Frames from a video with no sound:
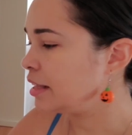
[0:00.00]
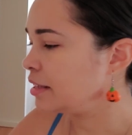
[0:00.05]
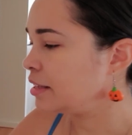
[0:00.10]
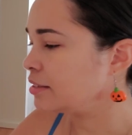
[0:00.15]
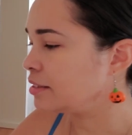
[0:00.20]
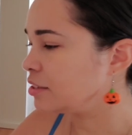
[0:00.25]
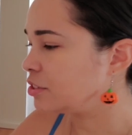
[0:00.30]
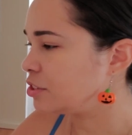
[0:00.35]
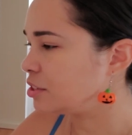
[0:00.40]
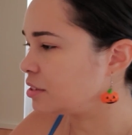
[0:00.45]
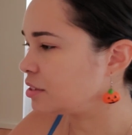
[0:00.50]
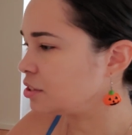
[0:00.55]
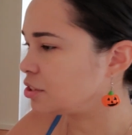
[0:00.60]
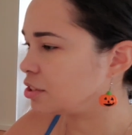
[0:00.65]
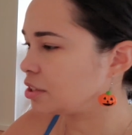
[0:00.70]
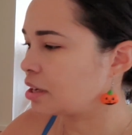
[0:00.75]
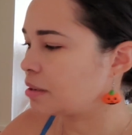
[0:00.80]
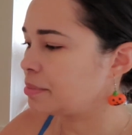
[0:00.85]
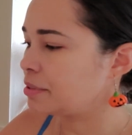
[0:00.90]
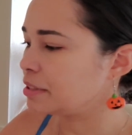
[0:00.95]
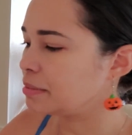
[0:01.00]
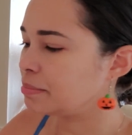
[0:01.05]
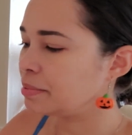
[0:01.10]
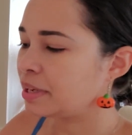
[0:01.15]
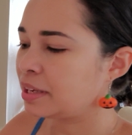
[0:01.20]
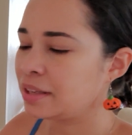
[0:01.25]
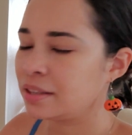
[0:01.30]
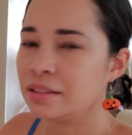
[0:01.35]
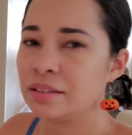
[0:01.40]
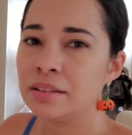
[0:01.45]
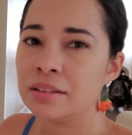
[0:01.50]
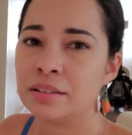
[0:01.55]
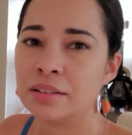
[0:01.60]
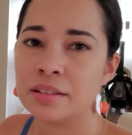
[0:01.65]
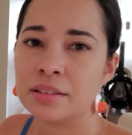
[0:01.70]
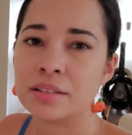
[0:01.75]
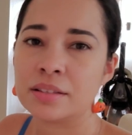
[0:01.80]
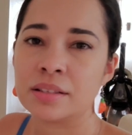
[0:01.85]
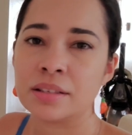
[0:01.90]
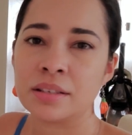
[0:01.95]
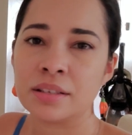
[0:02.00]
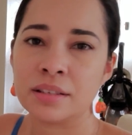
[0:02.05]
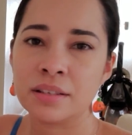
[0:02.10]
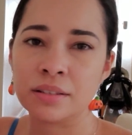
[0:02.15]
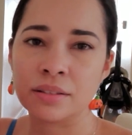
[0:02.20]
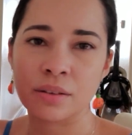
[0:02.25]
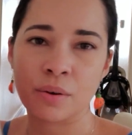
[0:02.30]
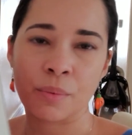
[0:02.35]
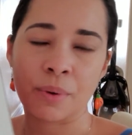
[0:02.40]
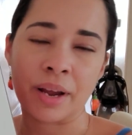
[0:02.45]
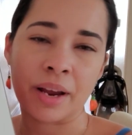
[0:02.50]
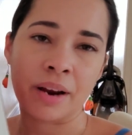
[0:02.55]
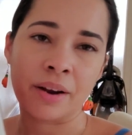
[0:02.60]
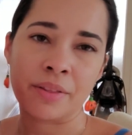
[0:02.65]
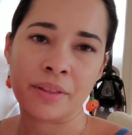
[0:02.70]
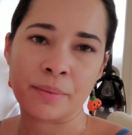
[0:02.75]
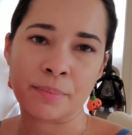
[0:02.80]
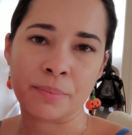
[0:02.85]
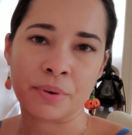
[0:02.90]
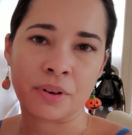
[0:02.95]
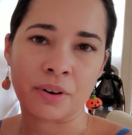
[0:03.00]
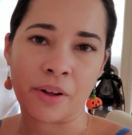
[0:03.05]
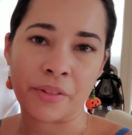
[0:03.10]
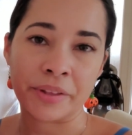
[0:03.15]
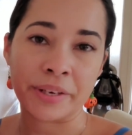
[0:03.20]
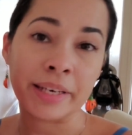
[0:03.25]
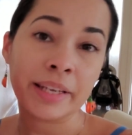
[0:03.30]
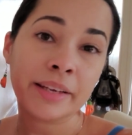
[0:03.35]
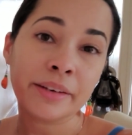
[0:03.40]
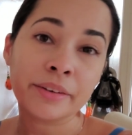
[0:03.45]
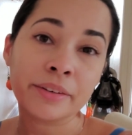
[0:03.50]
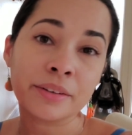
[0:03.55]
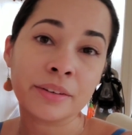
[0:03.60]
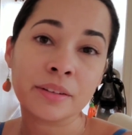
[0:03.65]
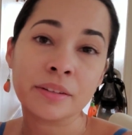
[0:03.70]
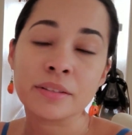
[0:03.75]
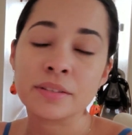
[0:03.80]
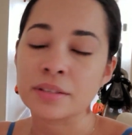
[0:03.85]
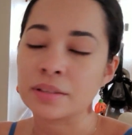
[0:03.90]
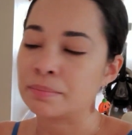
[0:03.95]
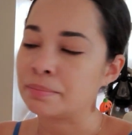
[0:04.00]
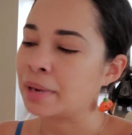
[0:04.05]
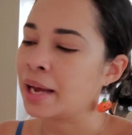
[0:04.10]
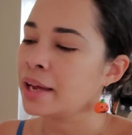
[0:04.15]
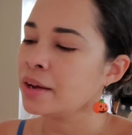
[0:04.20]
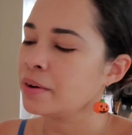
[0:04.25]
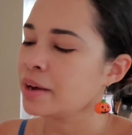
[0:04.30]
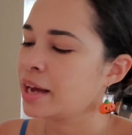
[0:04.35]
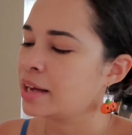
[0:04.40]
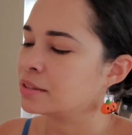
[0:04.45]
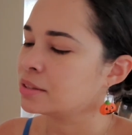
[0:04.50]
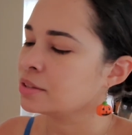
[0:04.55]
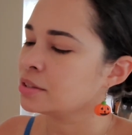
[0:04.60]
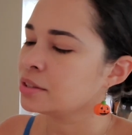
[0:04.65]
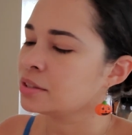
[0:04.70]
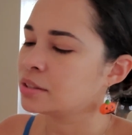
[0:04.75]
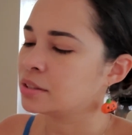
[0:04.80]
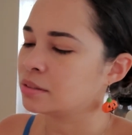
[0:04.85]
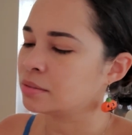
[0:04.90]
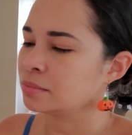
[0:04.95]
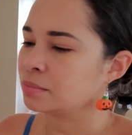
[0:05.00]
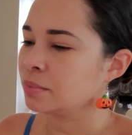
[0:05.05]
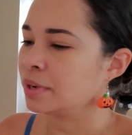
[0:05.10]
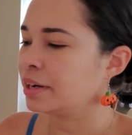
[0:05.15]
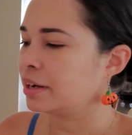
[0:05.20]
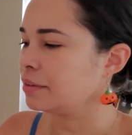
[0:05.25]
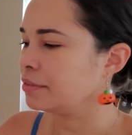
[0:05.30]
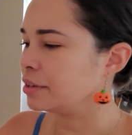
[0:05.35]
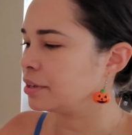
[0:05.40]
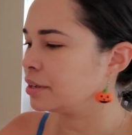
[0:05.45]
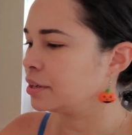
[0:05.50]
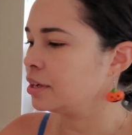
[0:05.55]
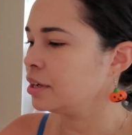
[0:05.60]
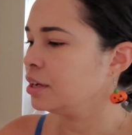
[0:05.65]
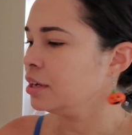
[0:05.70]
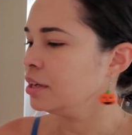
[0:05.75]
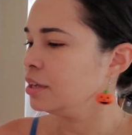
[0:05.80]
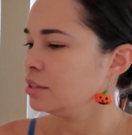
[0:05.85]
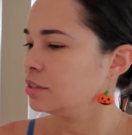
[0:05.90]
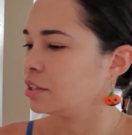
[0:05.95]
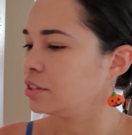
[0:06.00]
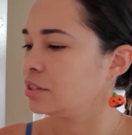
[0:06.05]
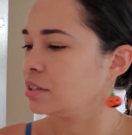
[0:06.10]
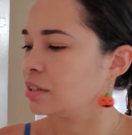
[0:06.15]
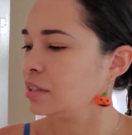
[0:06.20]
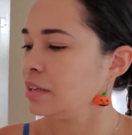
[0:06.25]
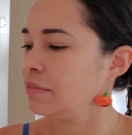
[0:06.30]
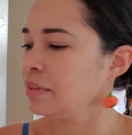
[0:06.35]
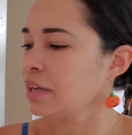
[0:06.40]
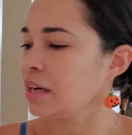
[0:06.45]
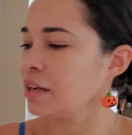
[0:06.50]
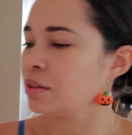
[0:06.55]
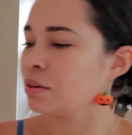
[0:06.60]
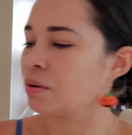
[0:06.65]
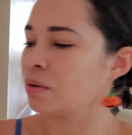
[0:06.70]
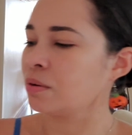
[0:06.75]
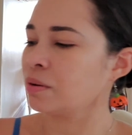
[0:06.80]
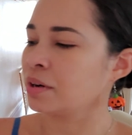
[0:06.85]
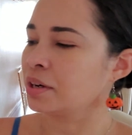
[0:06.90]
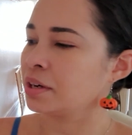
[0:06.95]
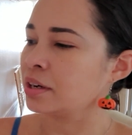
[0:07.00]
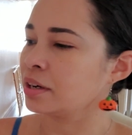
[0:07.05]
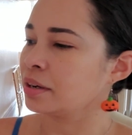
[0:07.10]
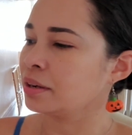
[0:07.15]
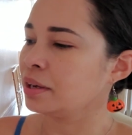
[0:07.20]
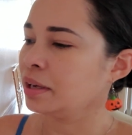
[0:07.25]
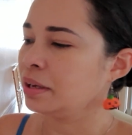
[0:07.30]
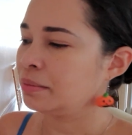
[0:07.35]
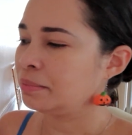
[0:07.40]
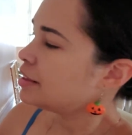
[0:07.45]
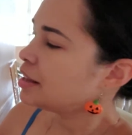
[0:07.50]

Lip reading: This is just a sharps bin. This is where they put all the needles and biohazards and whatever. So just leave that in the corner.